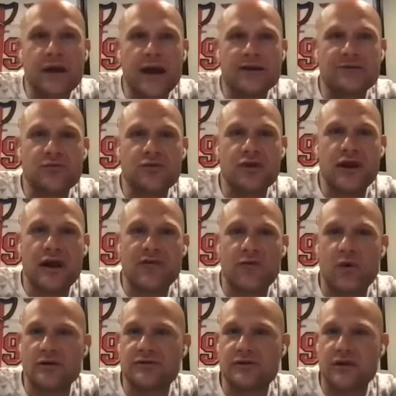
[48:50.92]
I just muted
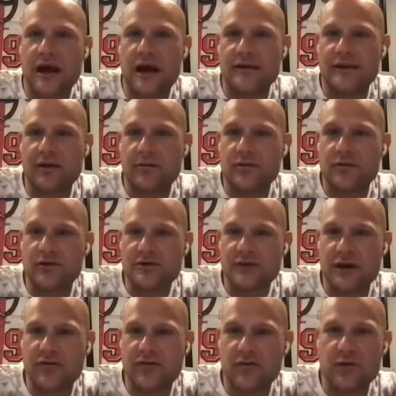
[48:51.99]
everyone. So Conti, unmute
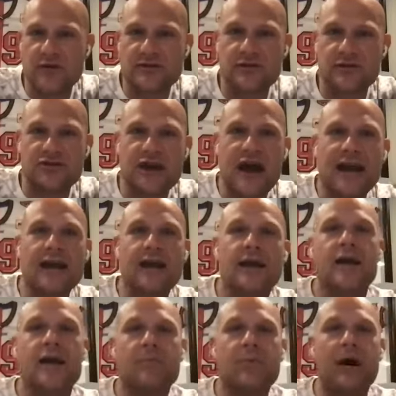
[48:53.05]
yourself and we're still chatting.
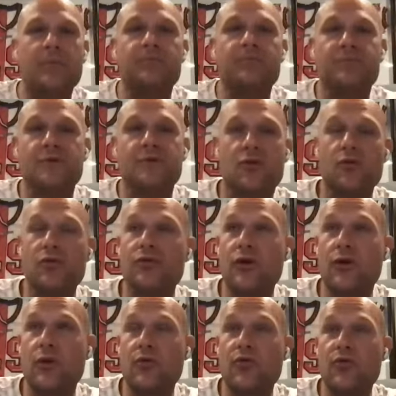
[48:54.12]
But
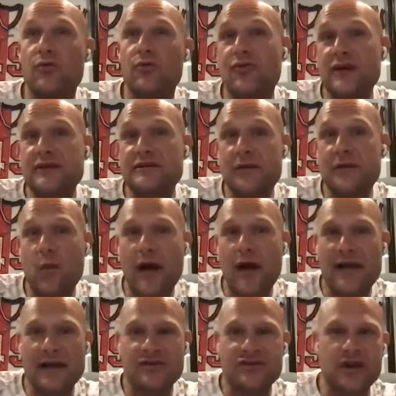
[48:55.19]
the reason why
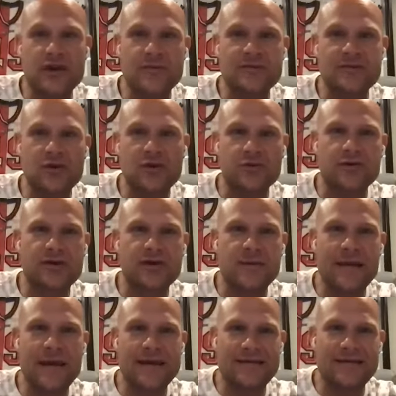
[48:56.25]
that gentleman sold it to
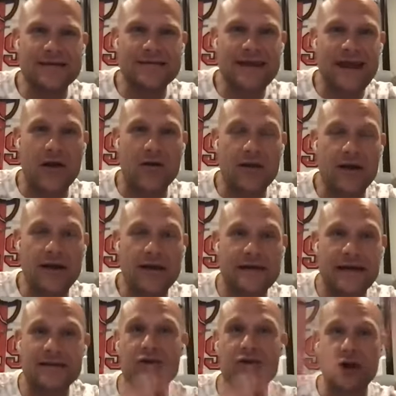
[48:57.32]
me at a discount is
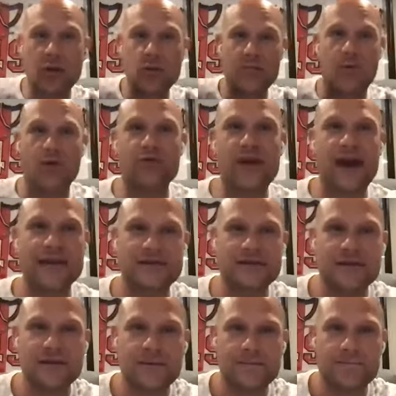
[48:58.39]
I took it with both
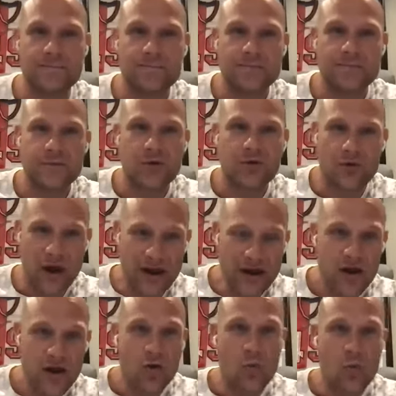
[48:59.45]
tenants, right?
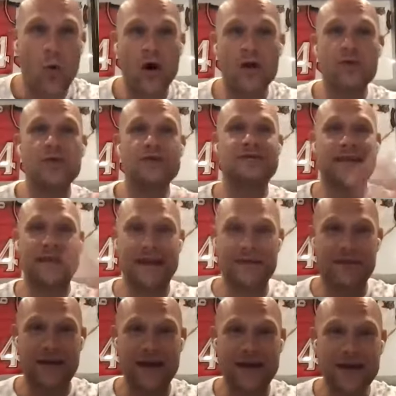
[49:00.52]
One was
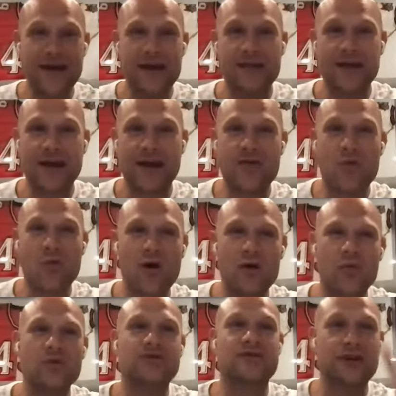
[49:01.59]
leaving, the other one
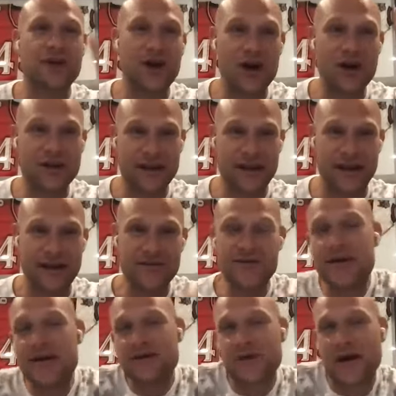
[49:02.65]
was gonna leave.
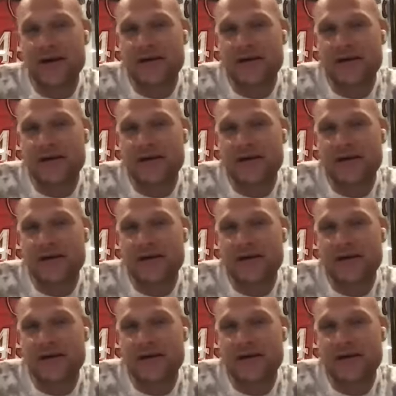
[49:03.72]
So I